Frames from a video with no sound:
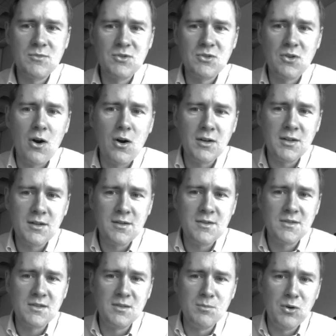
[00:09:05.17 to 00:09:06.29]
Tongan,
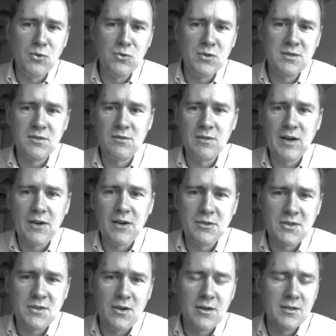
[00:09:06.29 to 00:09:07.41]
Samoan,
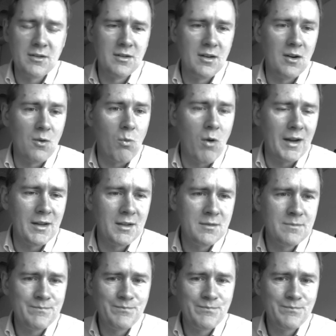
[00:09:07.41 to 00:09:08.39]
Rarotongan, and Hawaiian.